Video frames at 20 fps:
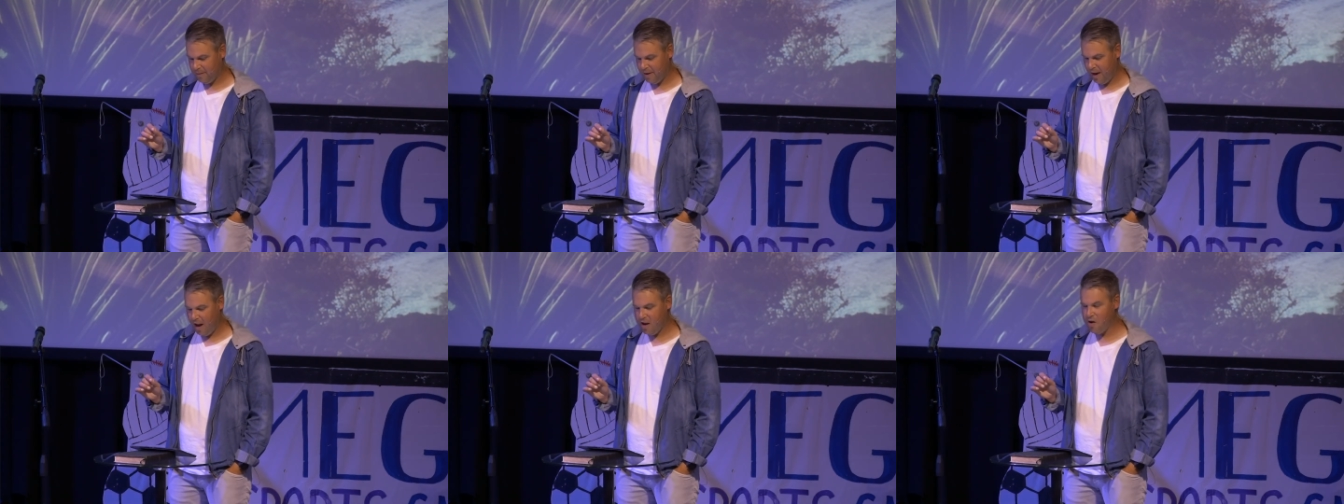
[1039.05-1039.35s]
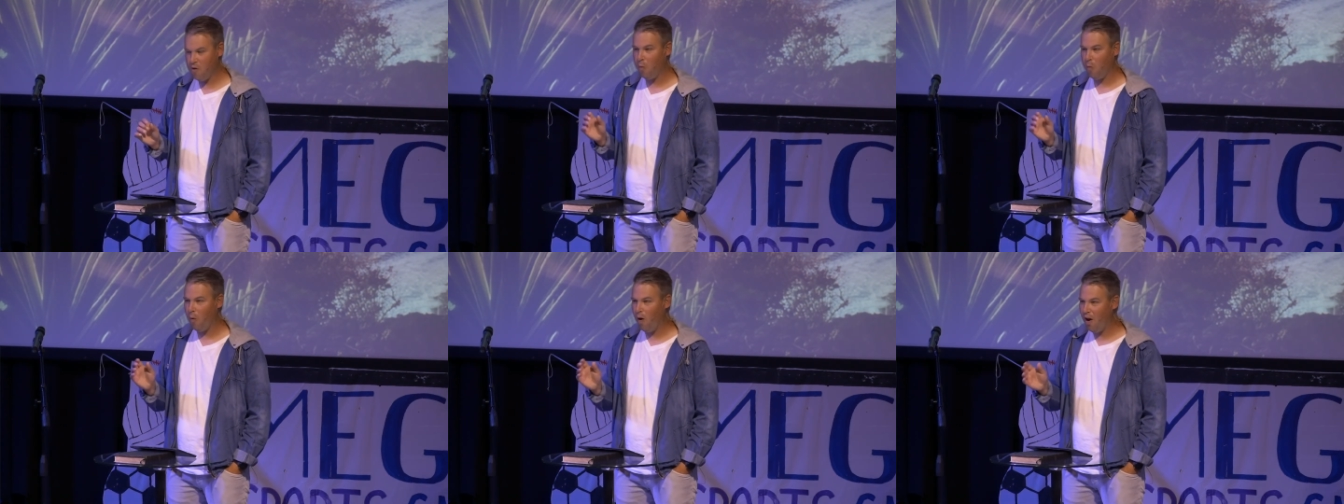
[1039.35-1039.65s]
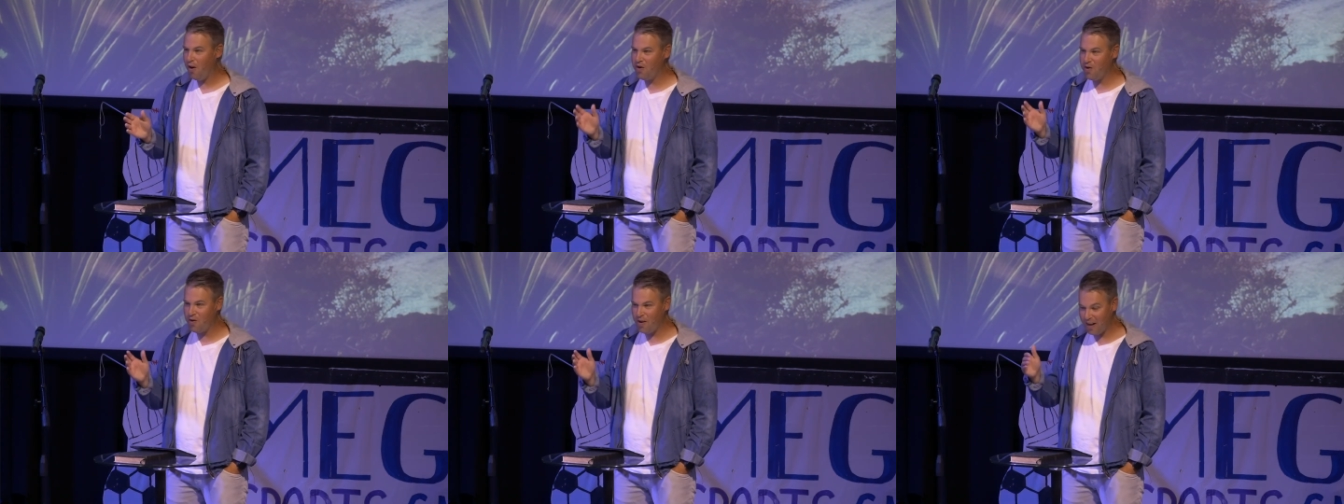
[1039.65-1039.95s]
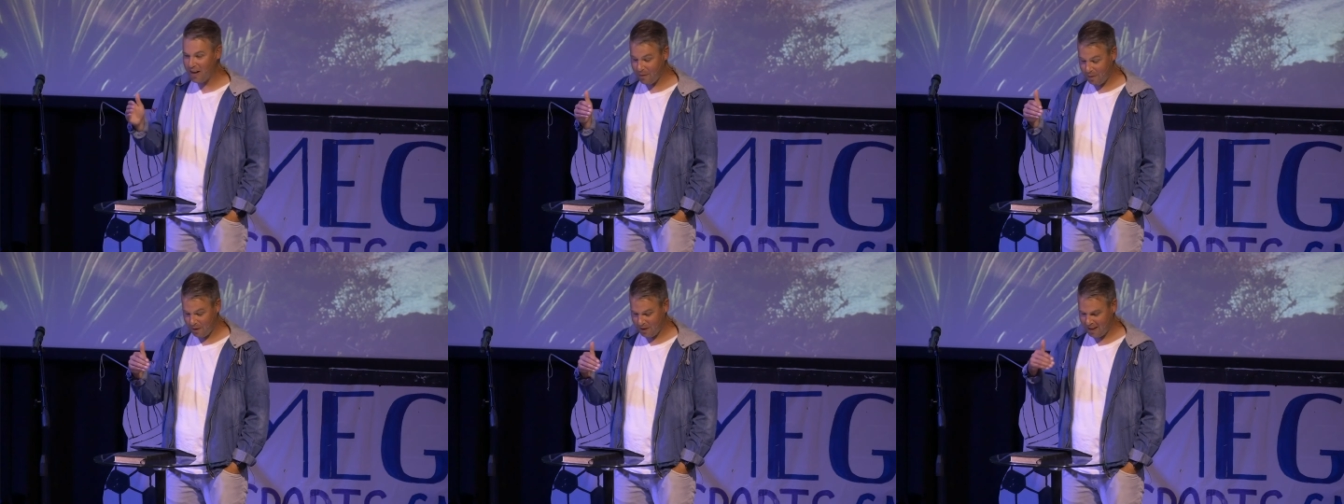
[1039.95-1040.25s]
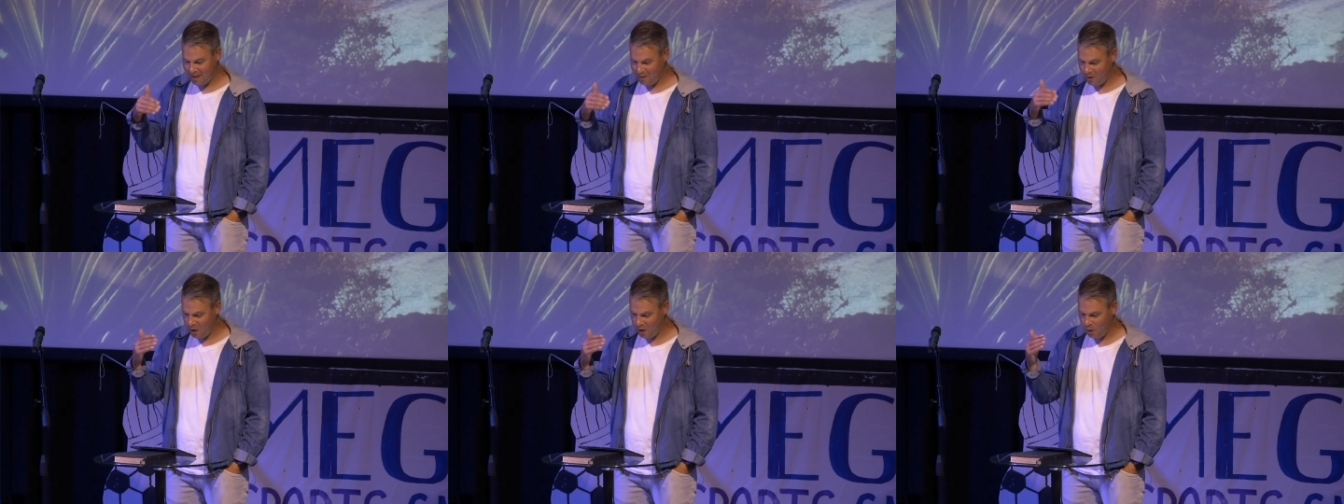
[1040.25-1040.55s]
and you're wondering if
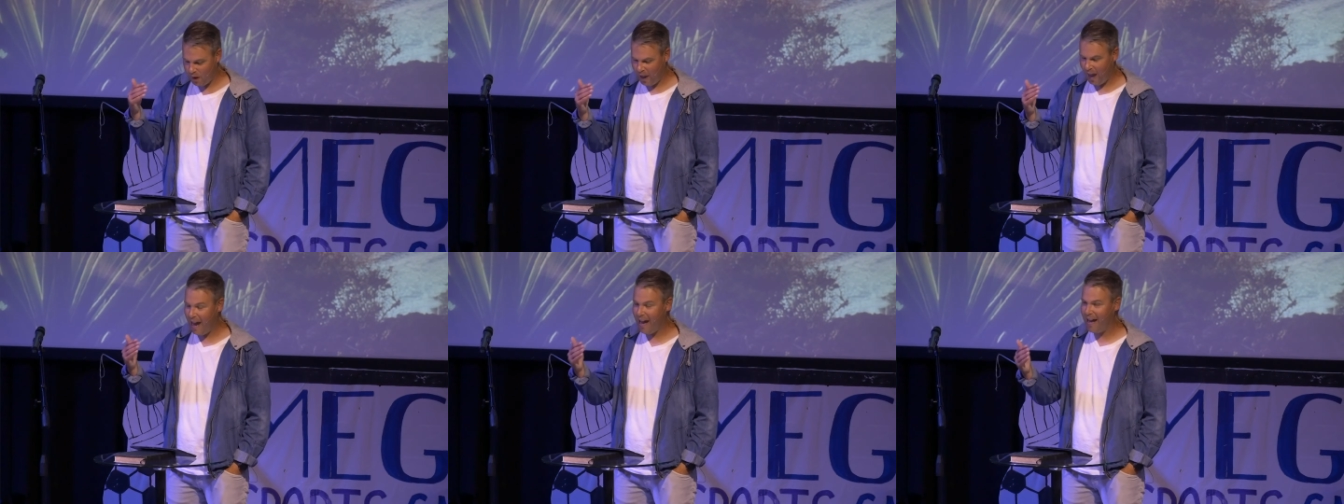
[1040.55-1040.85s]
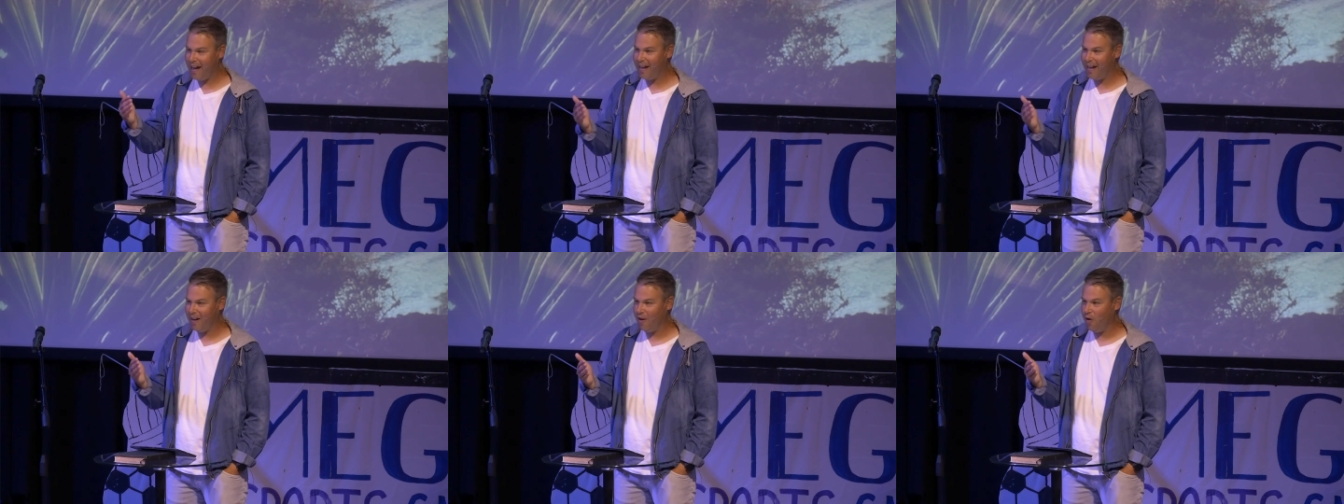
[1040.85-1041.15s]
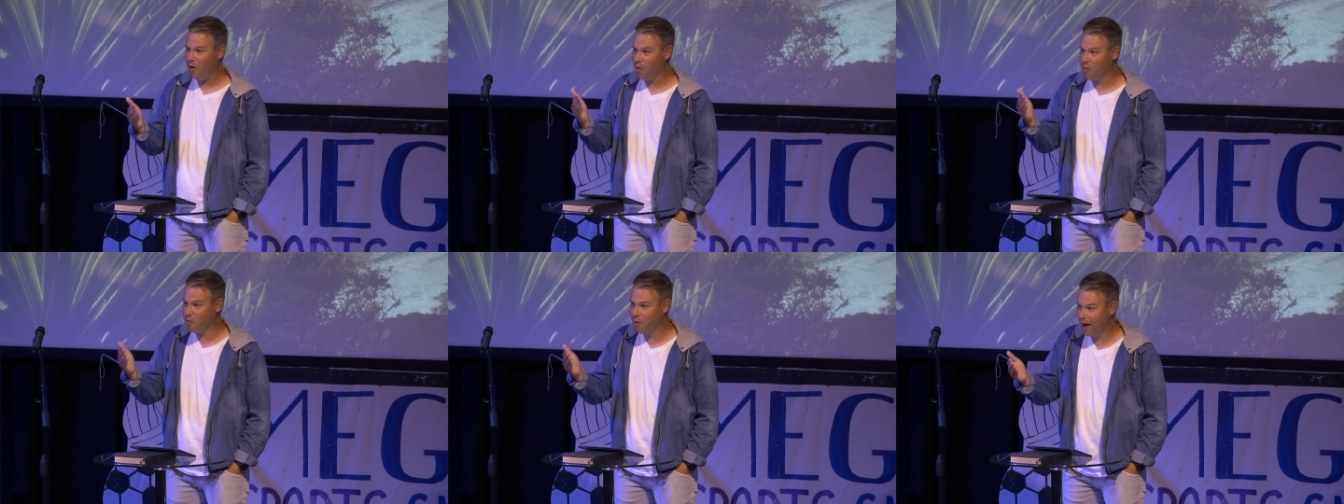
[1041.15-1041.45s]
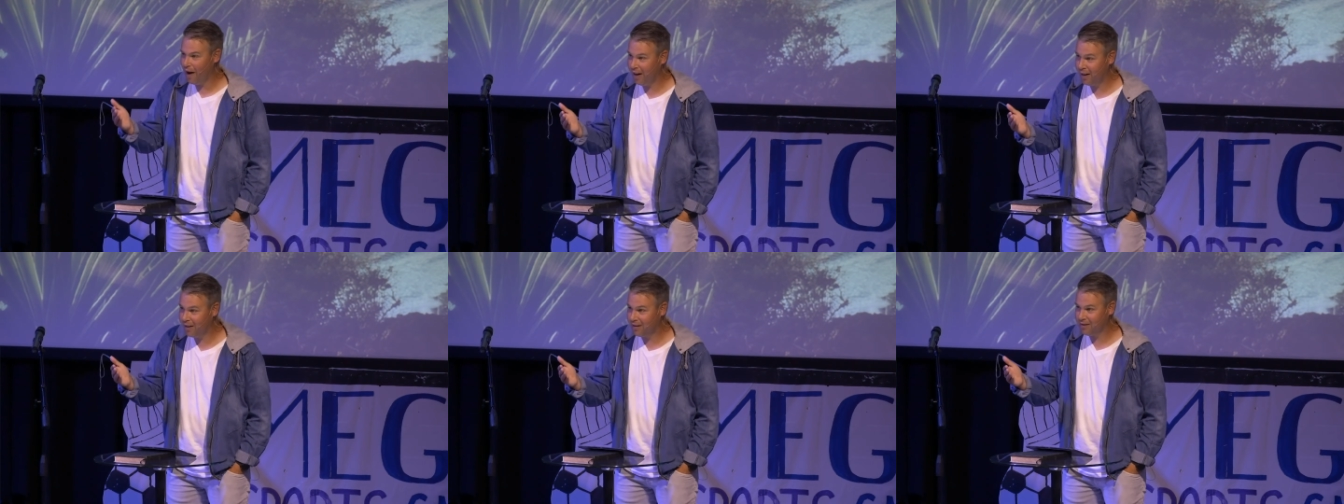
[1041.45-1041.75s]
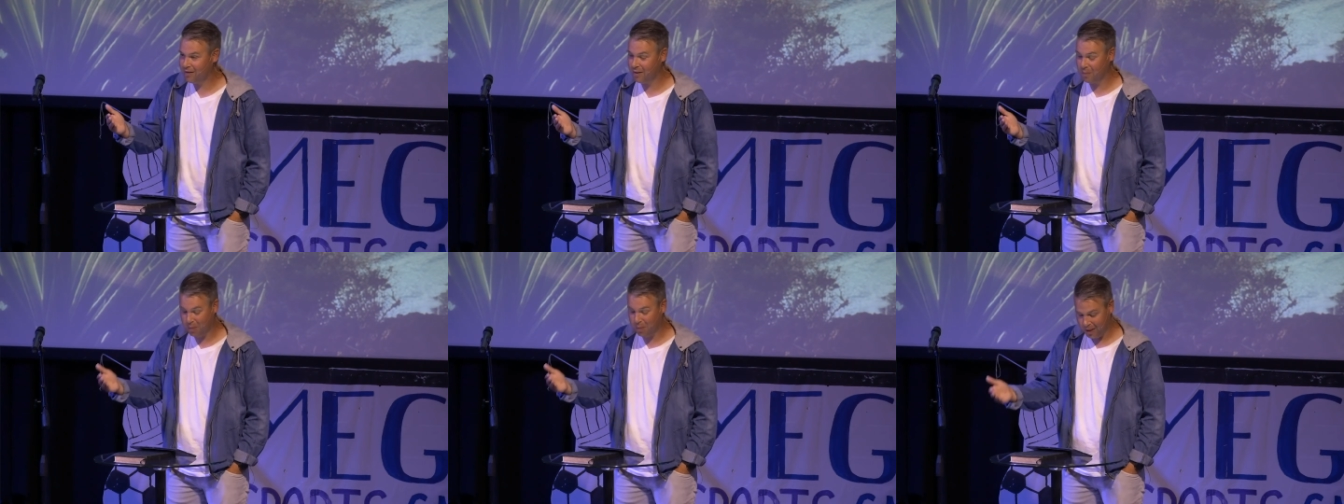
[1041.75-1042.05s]
it's even okay or right
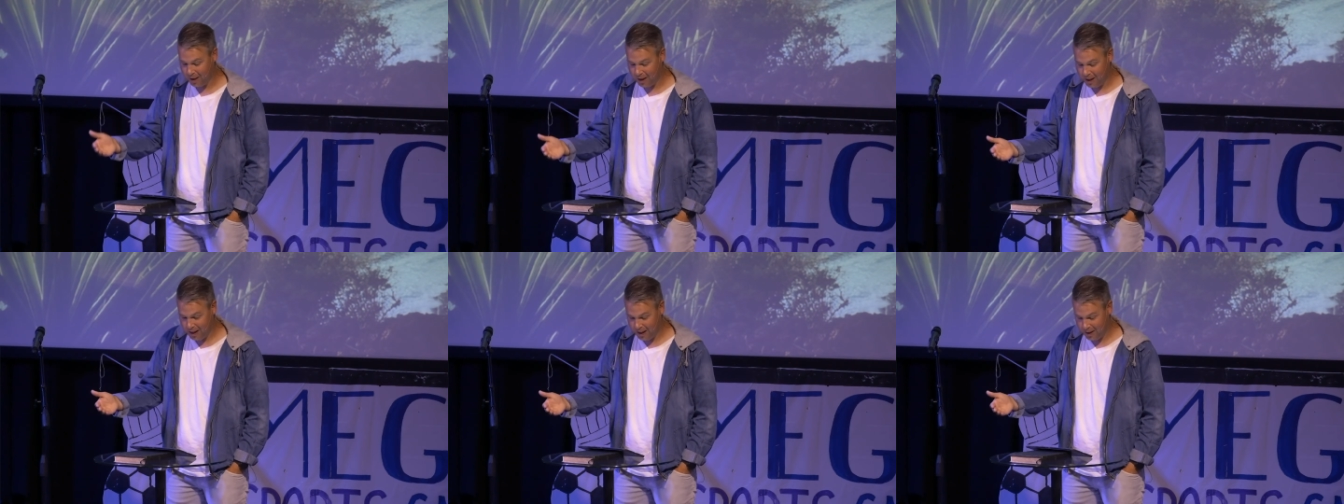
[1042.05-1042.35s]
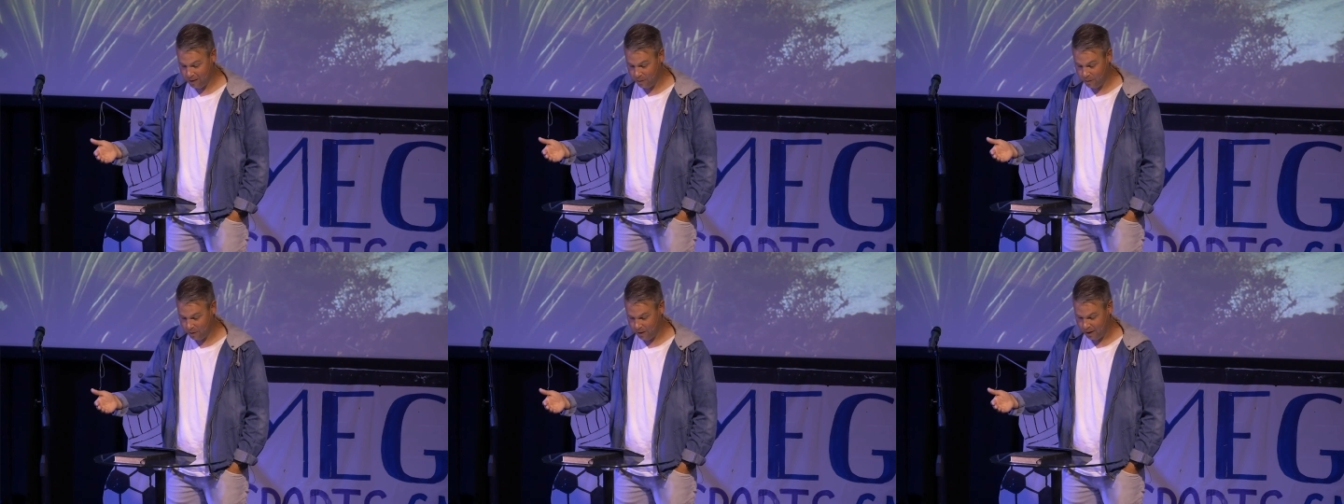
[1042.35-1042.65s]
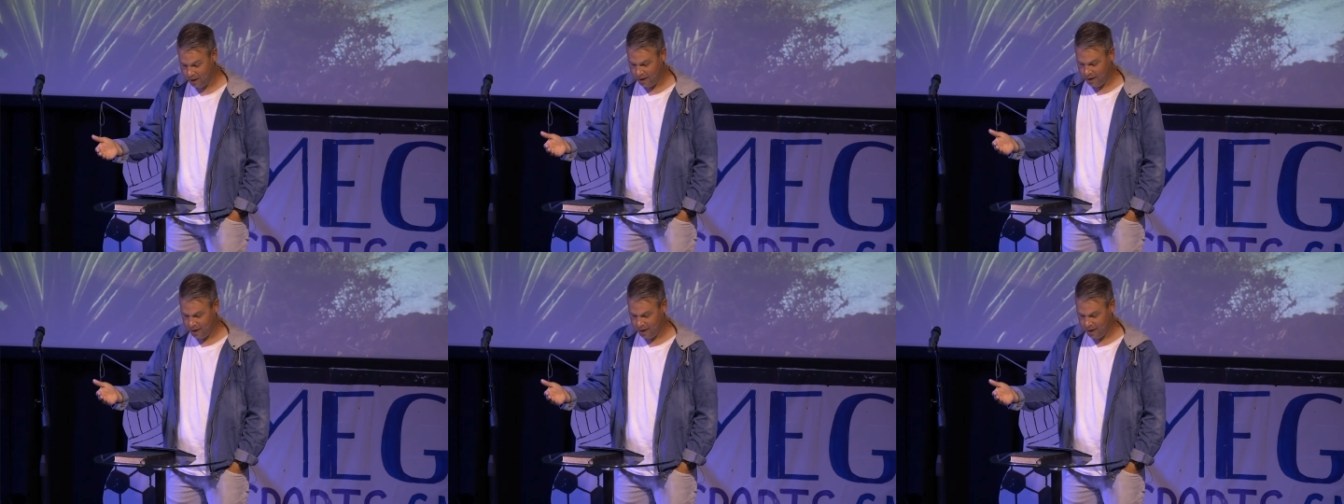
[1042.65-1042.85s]
to believe